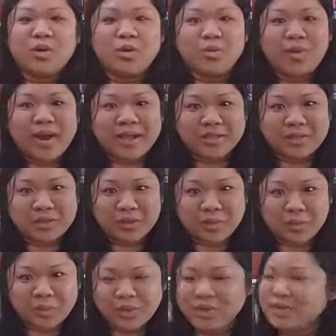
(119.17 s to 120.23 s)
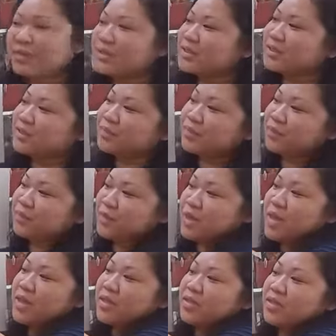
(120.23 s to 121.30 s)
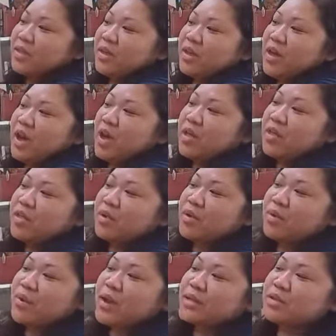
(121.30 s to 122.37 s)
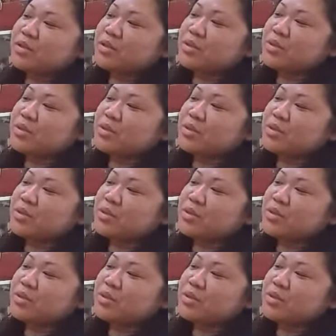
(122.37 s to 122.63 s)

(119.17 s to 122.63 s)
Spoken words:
writes the words. The author writes the